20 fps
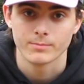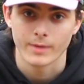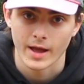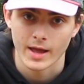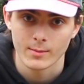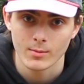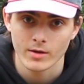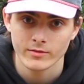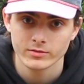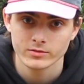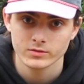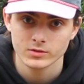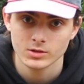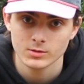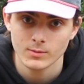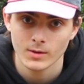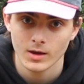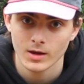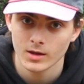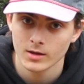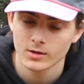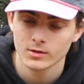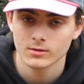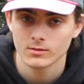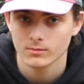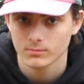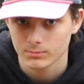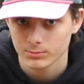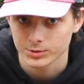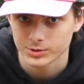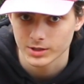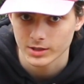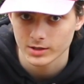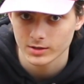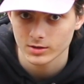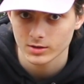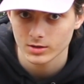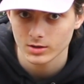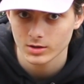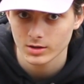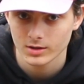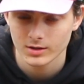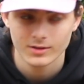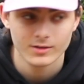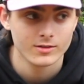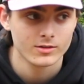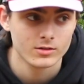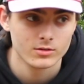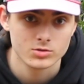Buy them off of eBay, particularly